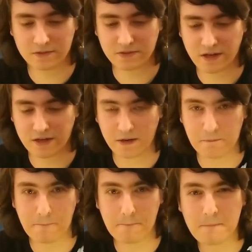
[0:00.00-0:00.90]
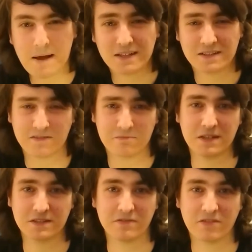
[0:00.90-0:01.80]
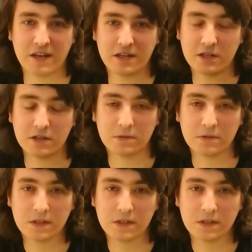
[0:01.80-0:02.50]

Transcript: saying a massive thank you